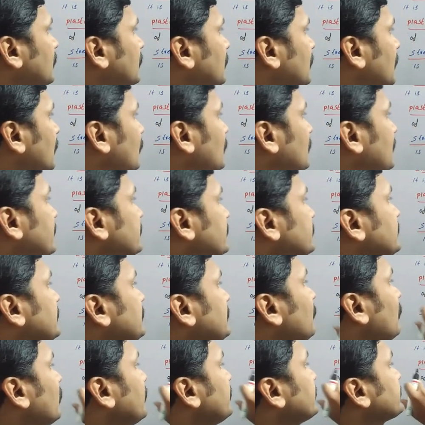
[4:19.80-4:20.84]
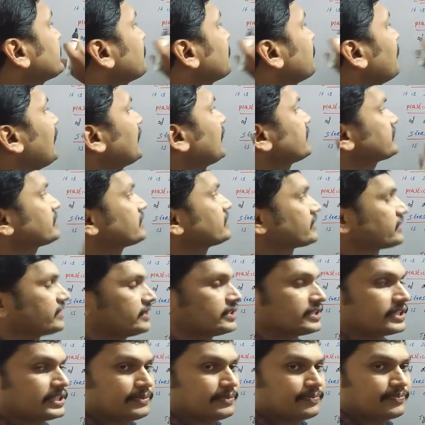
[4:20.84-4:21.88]
Now let us see what is
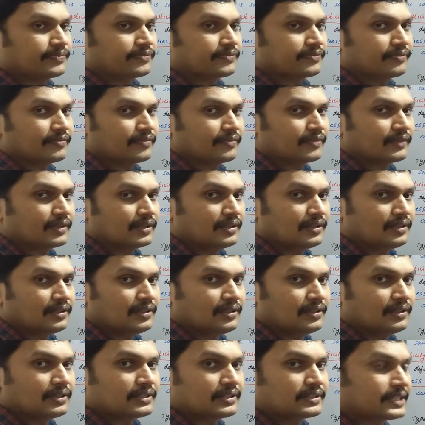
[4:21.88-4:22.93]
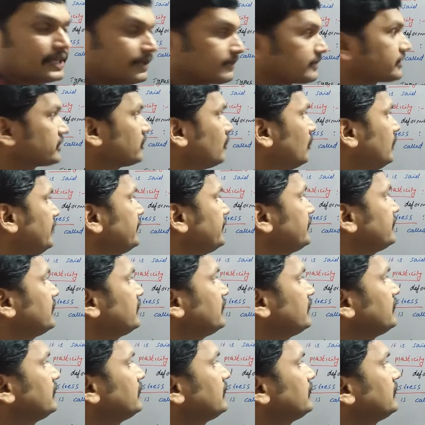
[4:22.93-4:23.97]
plasticity. Some solid
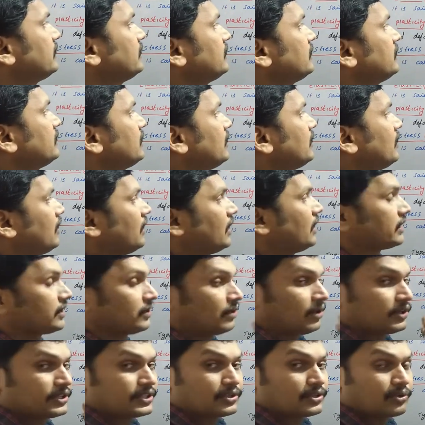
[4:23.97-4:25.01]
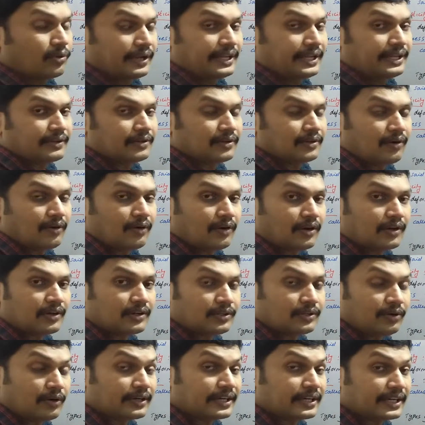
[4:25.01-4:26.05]
are not showing
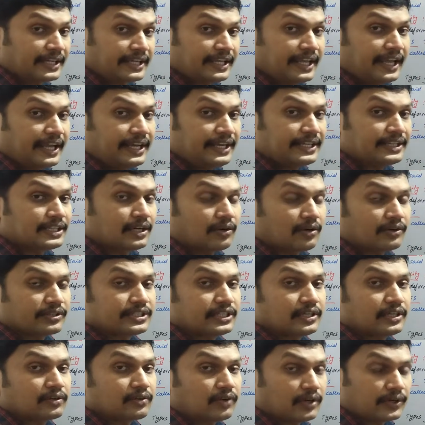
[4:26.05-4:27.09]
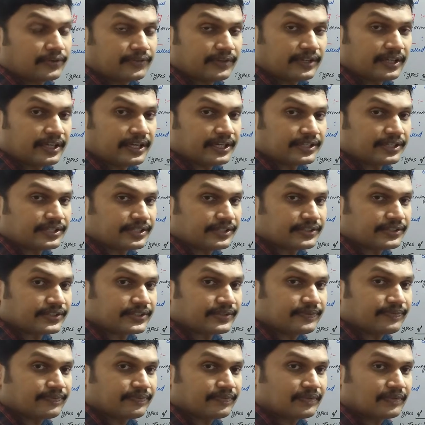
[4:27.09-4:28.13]
or not regaining the original
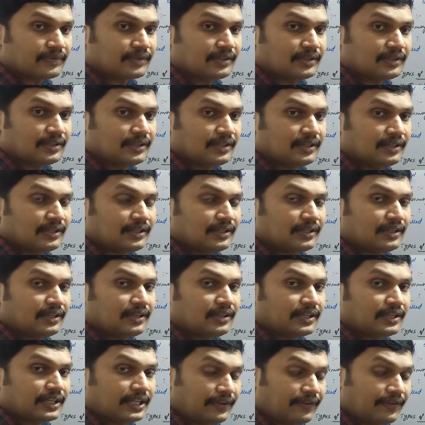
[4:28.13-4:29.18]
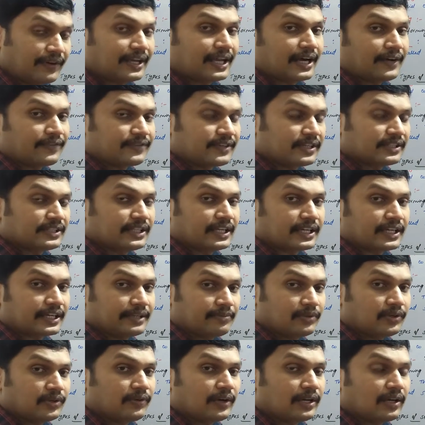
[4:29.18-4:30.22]
configurations even after the
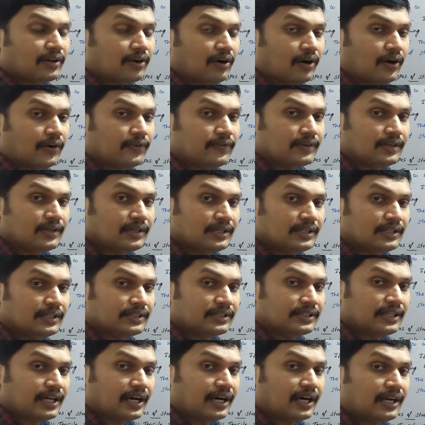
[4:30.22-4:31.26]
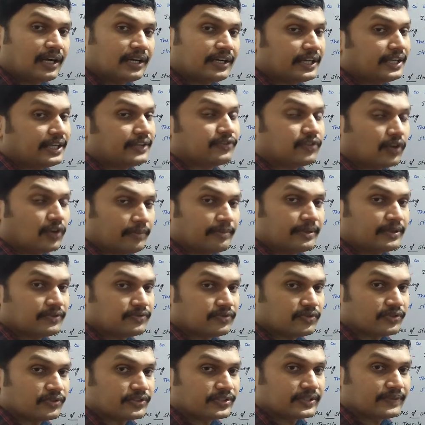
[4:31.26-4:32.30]
removal of the deforming
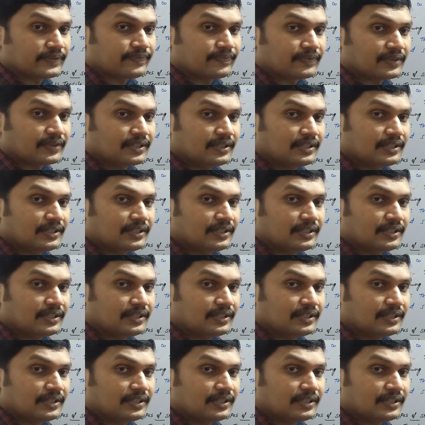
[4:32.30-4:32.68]
force.